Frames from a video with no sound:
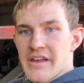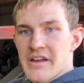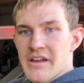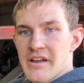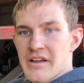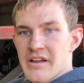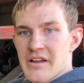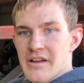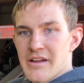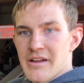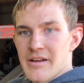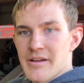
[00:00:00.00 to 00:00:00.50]

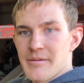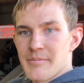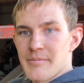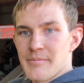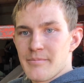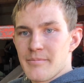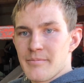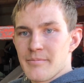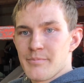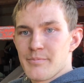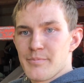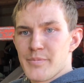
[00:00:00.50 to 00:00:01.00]

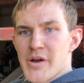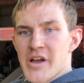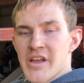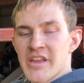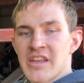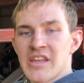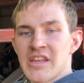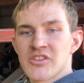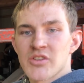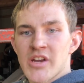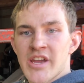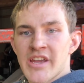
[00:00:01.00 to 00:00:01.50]
um, but
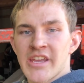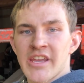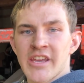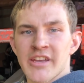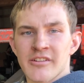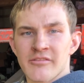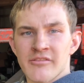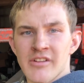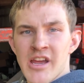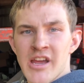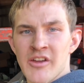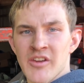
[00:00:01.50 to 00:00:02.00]
he tried
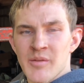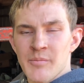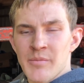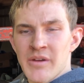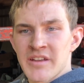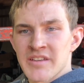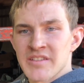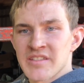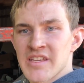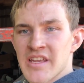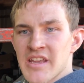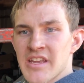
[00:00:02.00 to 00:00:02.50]
getting around it
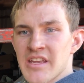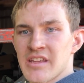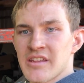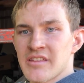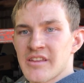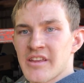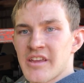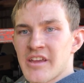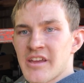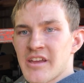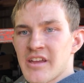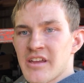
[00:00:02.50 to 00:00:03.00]
by saying
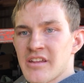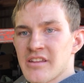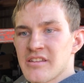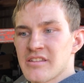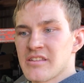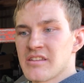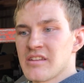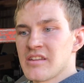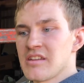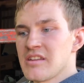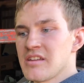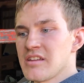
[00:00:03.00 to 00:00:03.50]
that
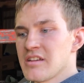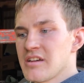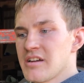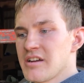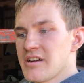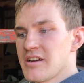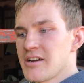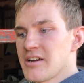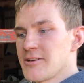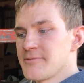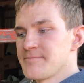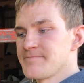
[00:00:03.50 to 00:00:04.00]
the
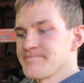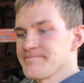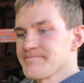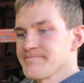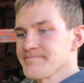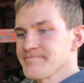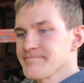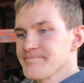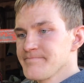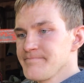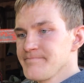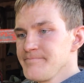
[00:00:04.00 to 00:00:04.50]
uh,
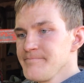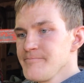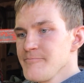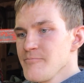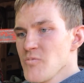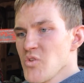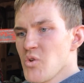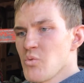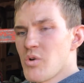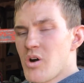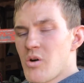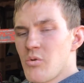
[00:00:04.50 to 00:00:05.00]

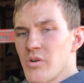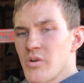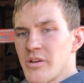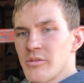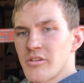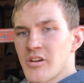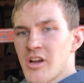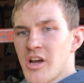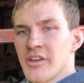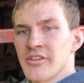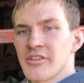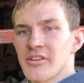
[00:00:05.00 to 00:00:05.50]
well, we
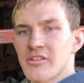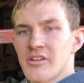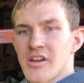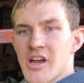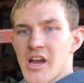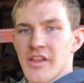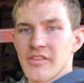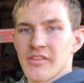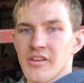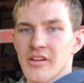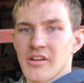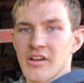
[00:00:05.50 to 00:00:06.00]
were under
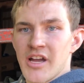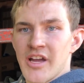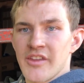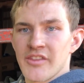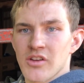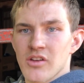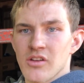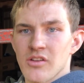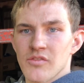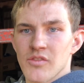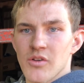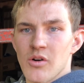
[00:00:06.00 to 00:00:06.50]
on the on
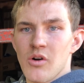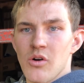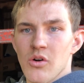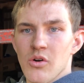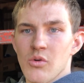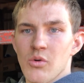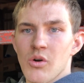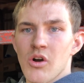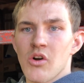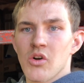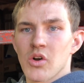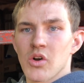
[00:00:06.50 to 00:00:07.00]
the, the whole
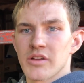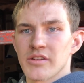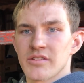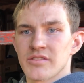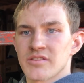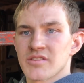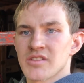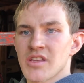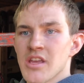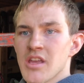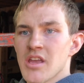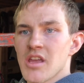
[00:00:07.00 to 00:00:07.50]
quote
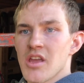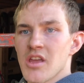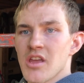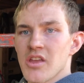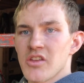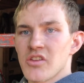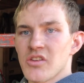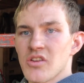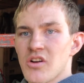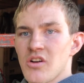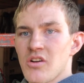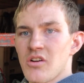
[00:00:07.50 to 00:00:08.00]
because
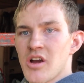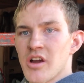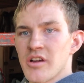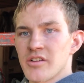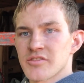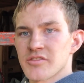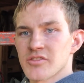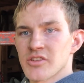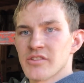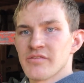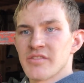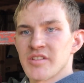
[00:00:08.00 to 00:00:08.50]
you know our
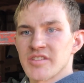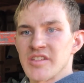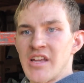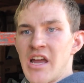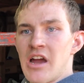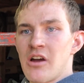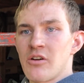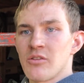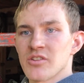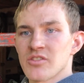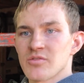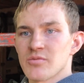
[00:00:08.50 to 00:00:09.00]
service
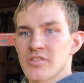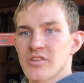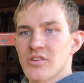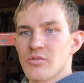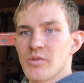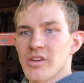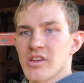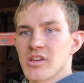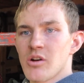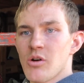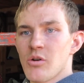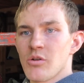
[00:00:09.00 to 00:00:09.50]
hours. You know,
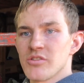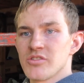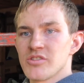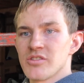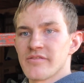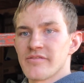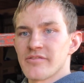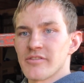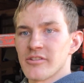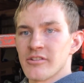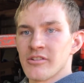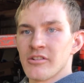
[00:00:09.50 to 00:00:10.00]
we code you
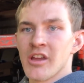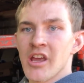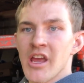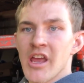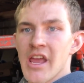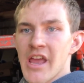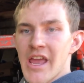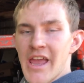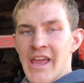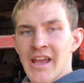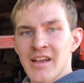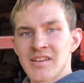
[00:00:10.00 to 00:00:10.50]
for
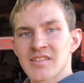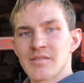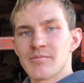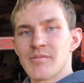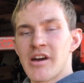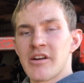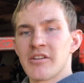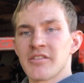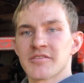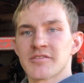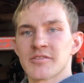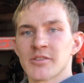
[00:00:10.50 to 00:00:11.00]
X
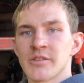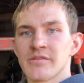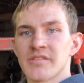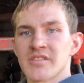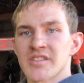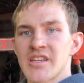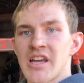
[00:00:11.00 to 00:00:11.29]
amount of service